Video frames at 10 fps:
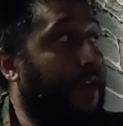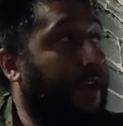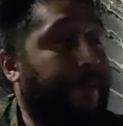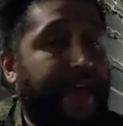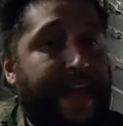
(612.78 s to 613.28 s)

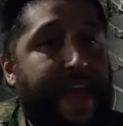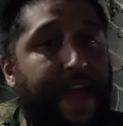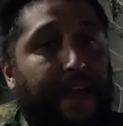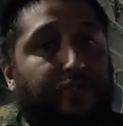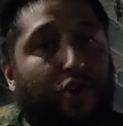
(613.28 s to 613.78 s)

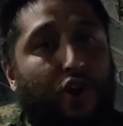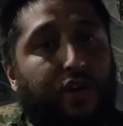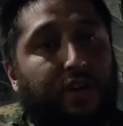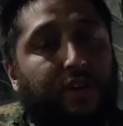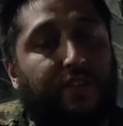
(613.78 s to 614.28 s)
They
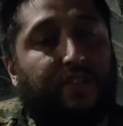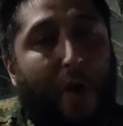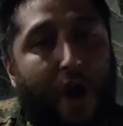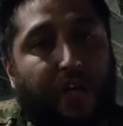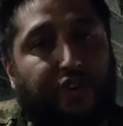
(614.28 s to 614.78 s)
took the
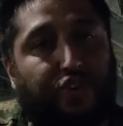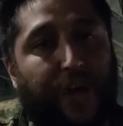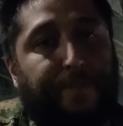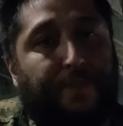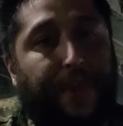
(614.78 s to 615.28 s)
smallest
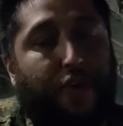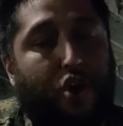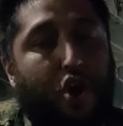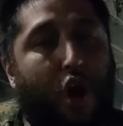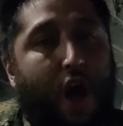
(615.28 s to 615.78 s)
chips they
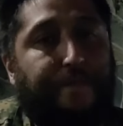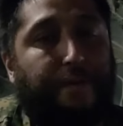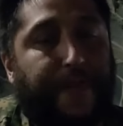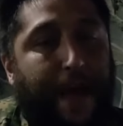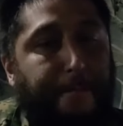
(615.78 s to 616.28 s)
could off
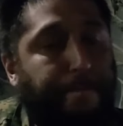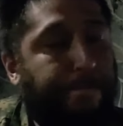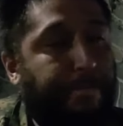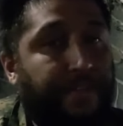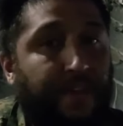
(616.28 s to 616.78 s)
of them
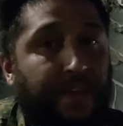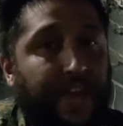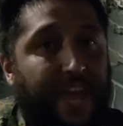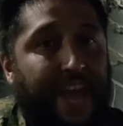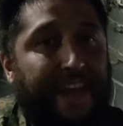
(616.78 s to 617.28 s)

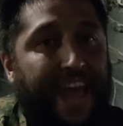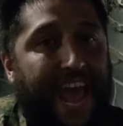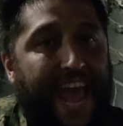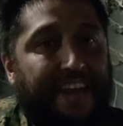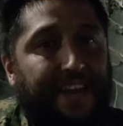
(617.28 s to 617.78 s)
and
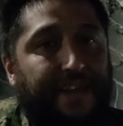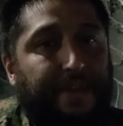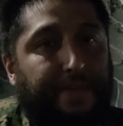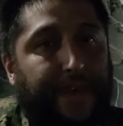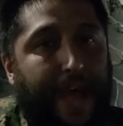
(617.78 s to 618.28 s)
added
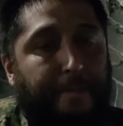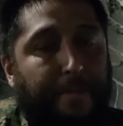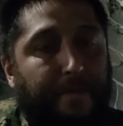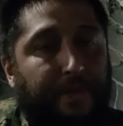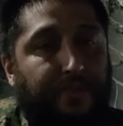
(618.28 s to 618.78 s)

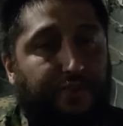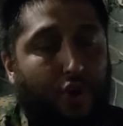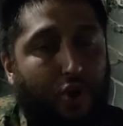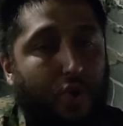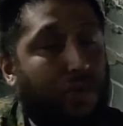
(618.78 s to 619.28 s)
them
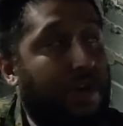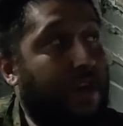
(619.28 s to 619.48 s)
to